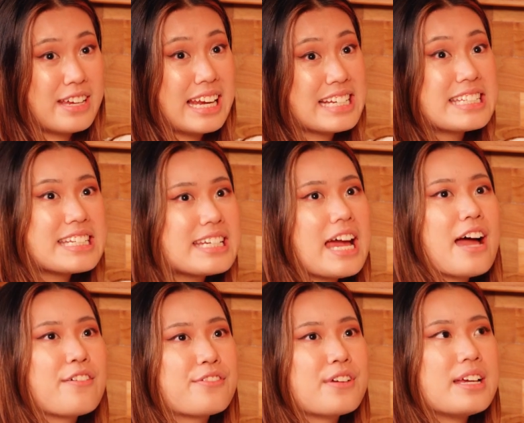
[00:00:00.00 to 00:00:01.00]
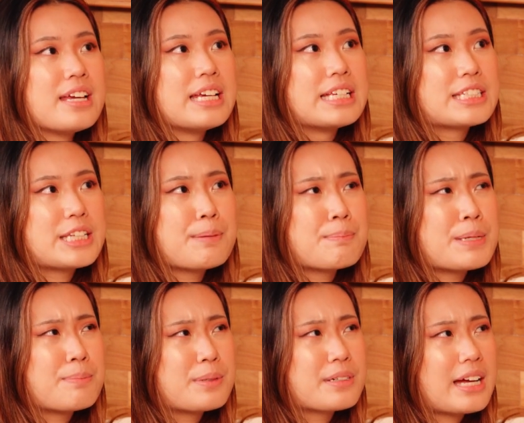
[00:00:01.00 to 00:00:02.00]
And I did have some people